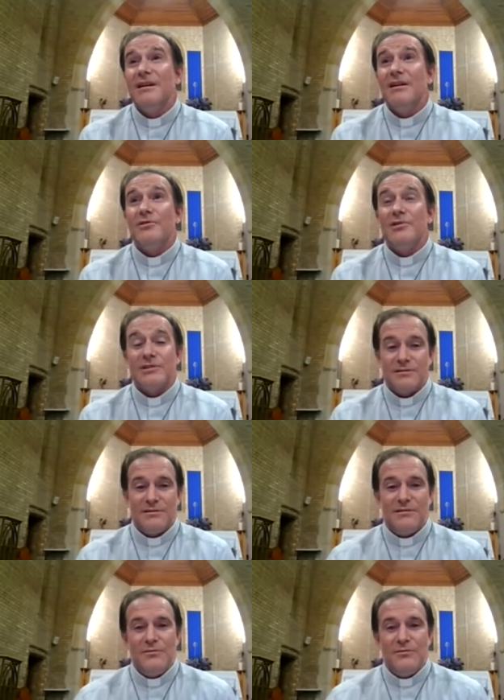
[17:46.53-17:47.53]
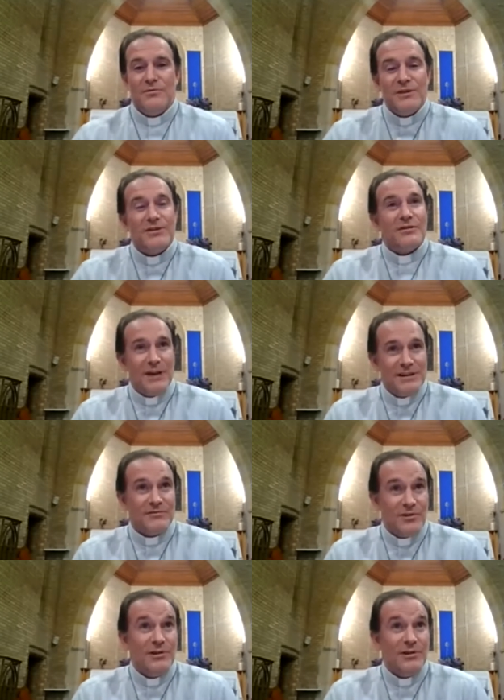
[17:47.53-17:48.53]
Of course, with the grace
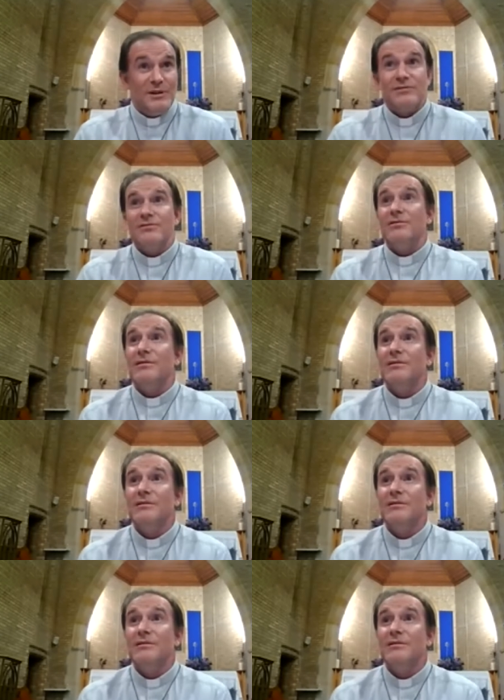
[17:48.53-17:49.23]
of God, we're strong.